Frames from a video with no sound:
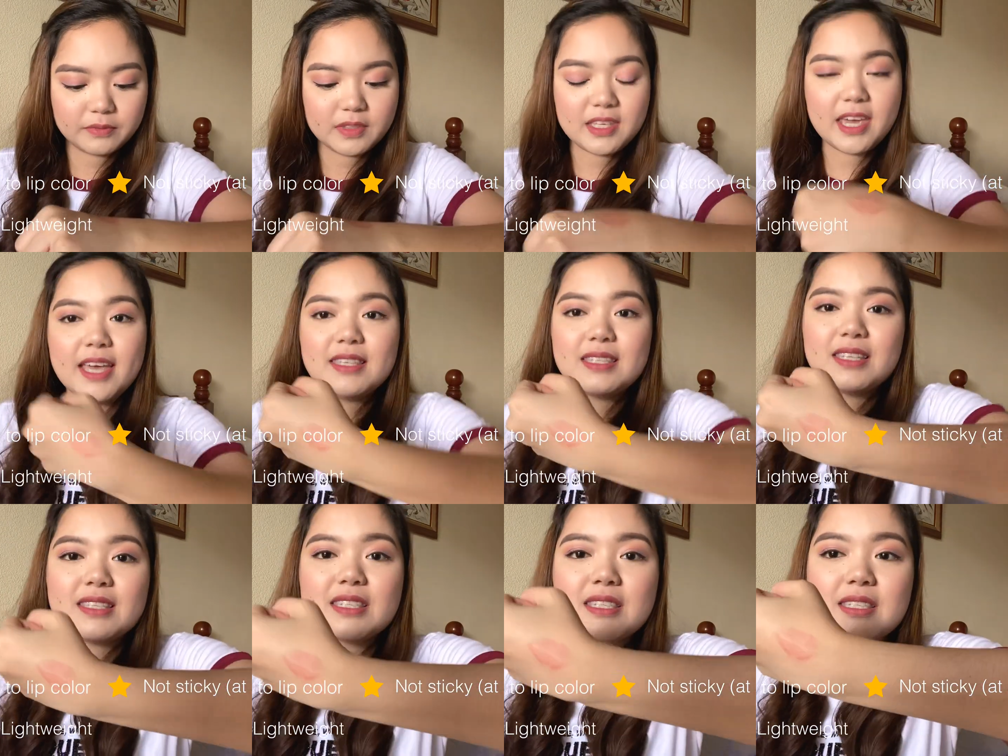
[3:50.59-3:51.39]
Yes,
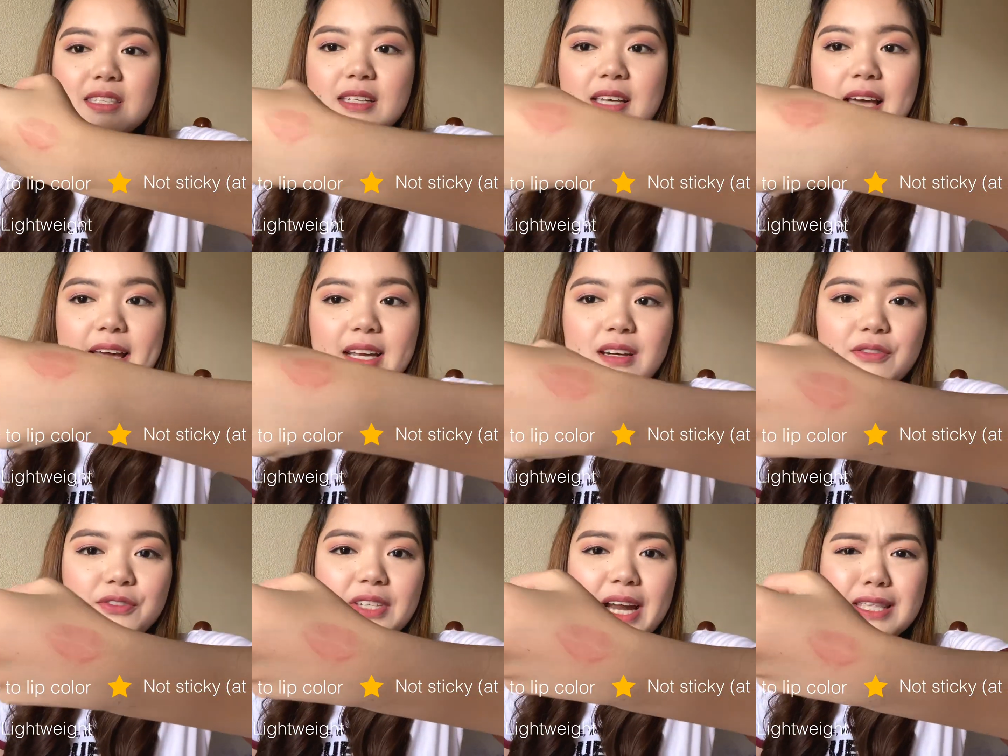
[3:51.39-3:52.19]
it's kind
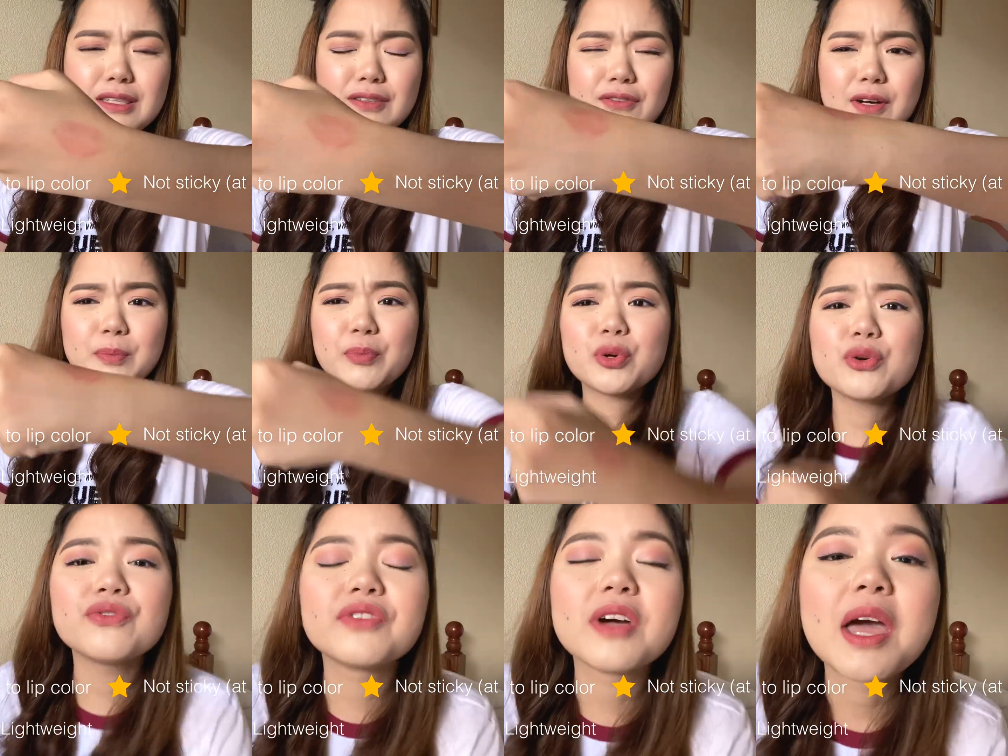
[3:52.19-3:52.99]
of transfer
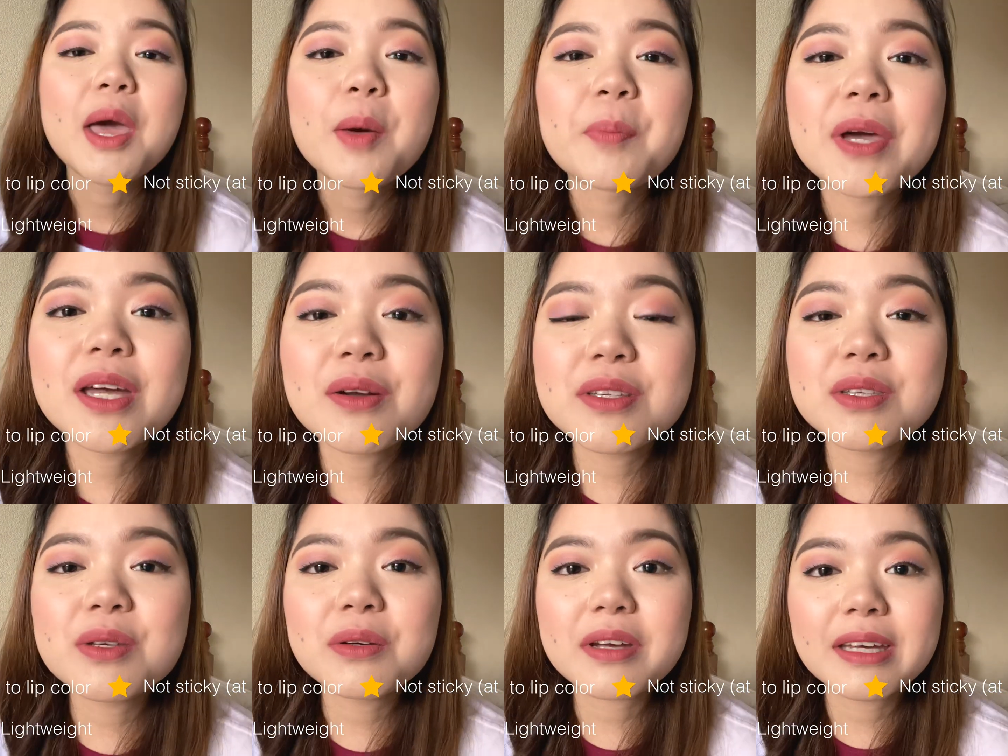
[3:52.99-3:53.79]
proof. Pero
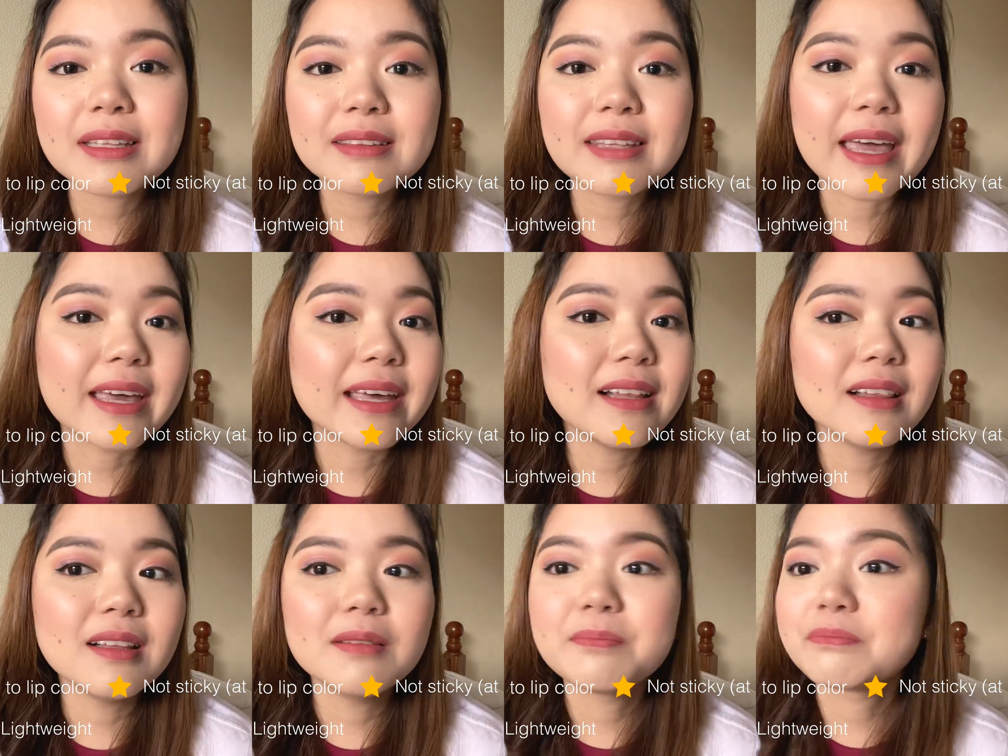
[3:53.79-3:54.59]
as you can
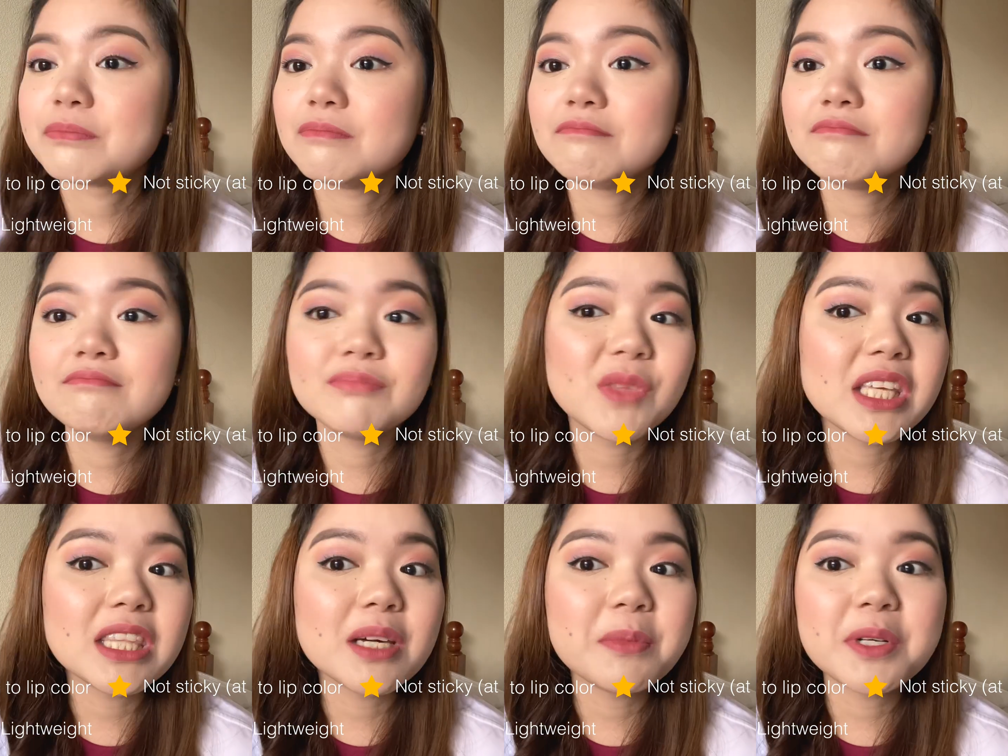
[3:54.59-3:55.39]
tell,
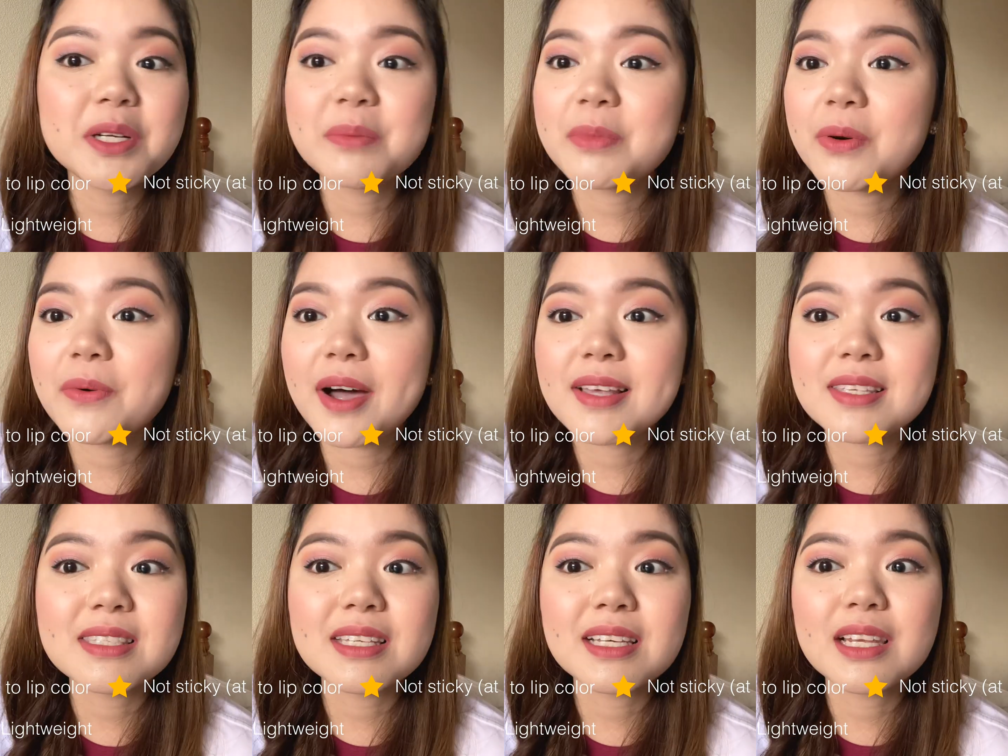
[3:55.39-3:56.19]
di naman
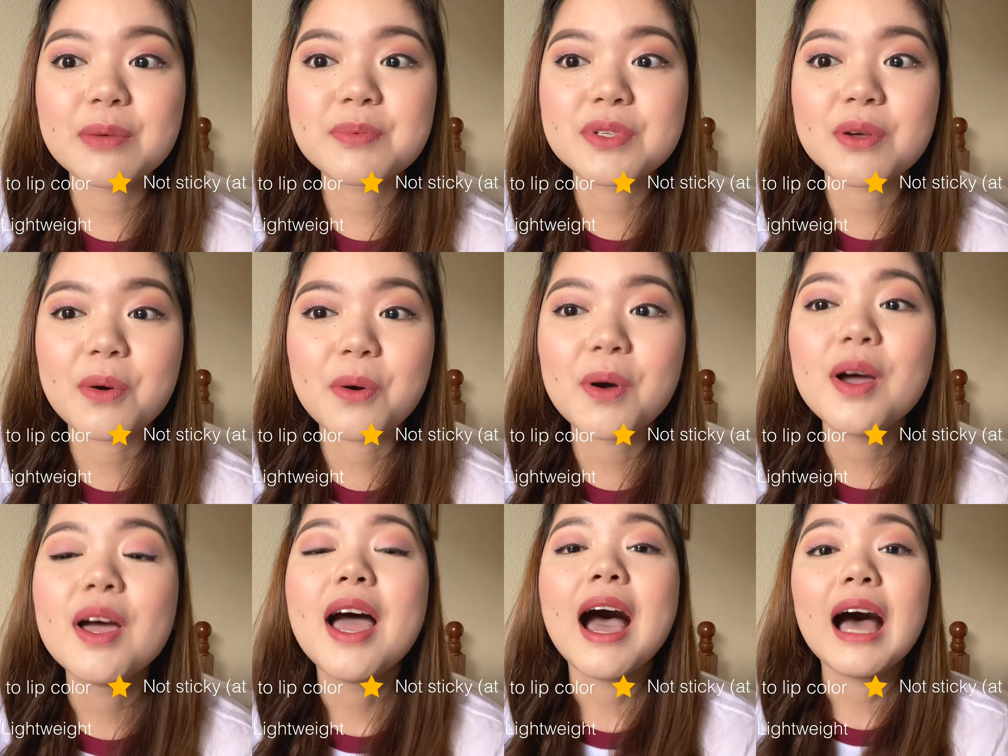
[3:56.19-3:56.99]
nabawasan sa lips
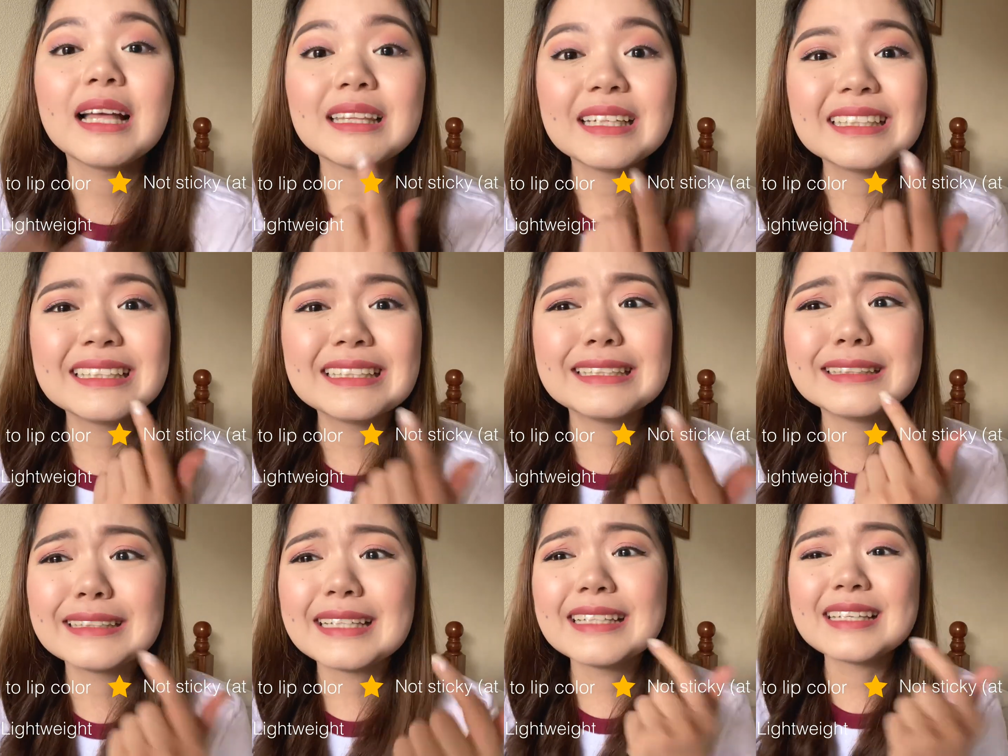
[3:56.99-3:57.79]
ko. At ang
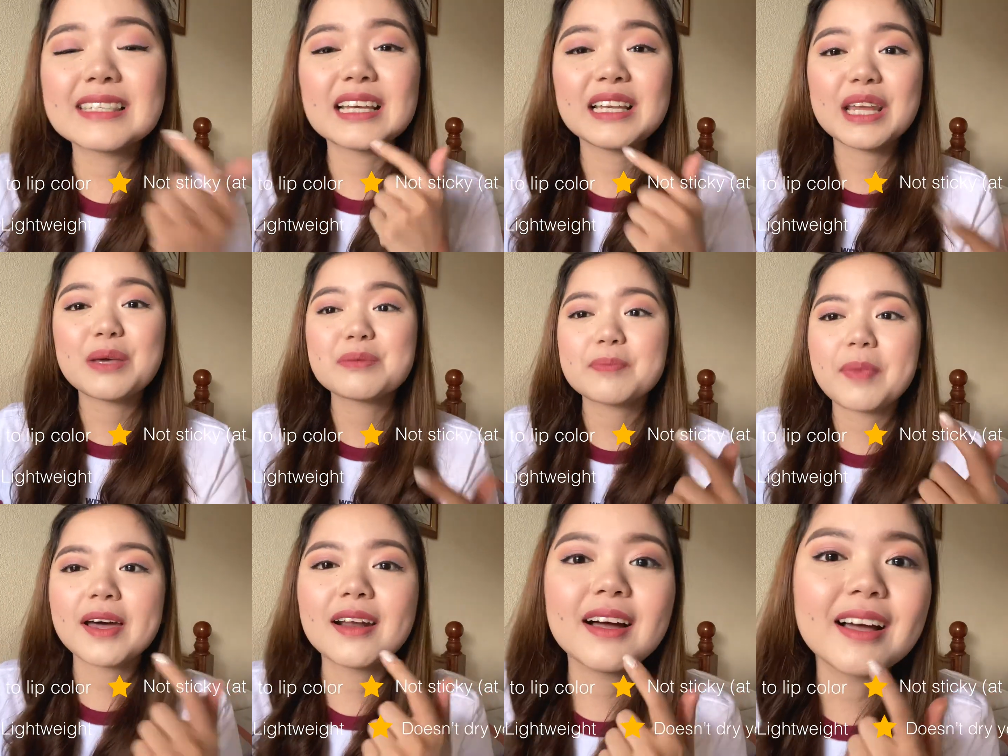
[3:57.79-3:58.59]
ganda niya sa lips,
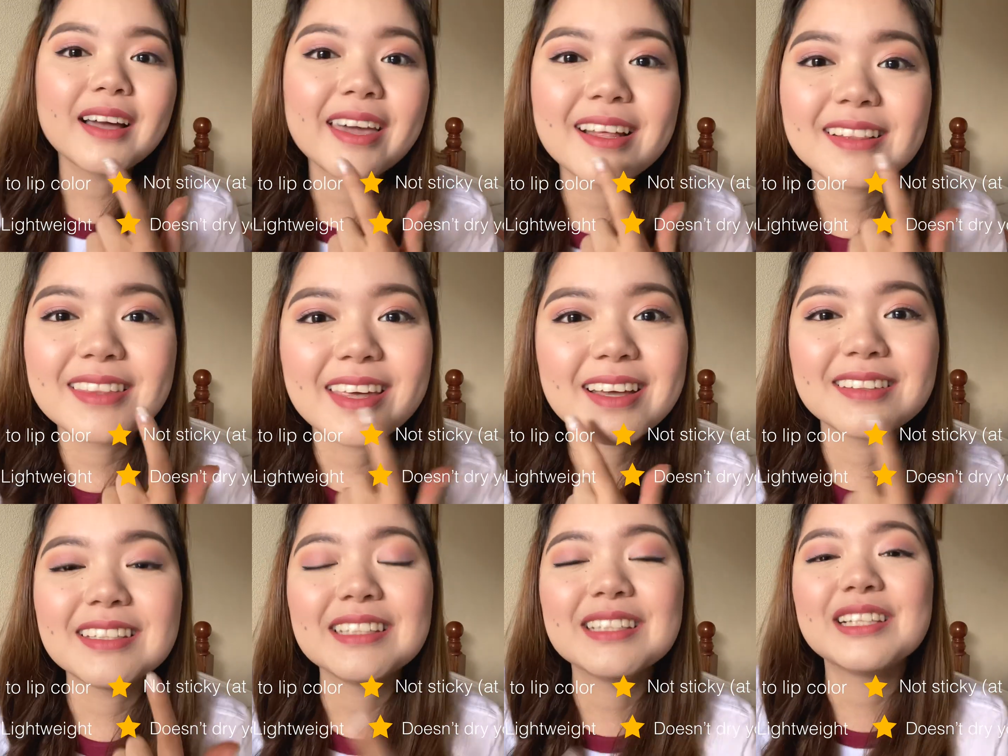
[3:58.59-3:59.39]
parang
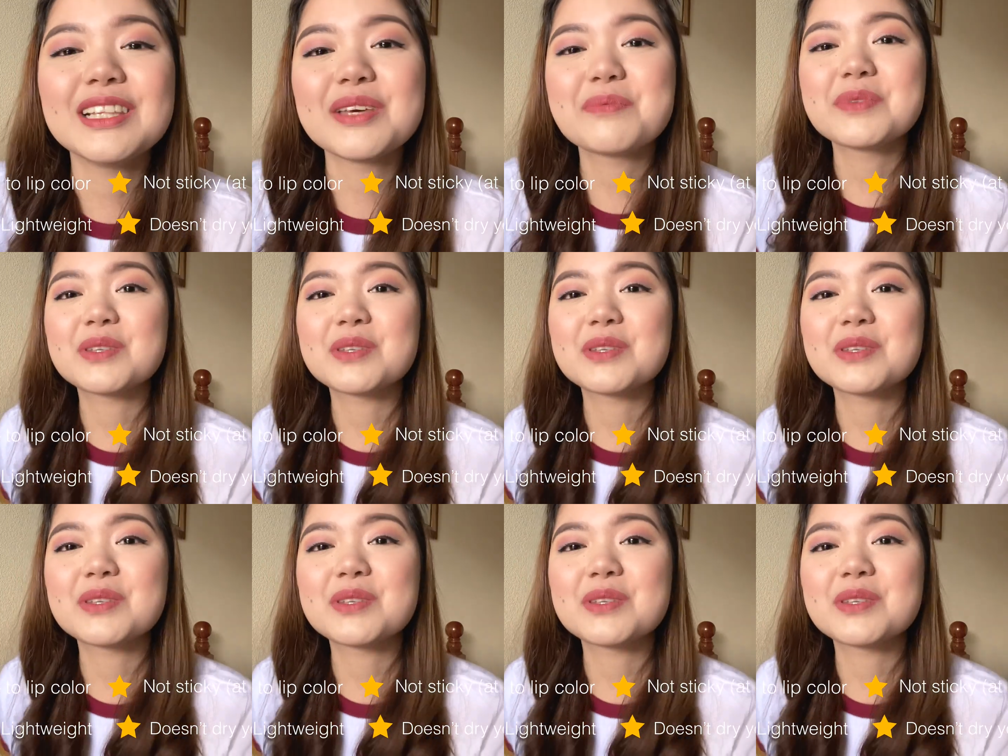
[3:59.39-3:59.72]
healthy na lips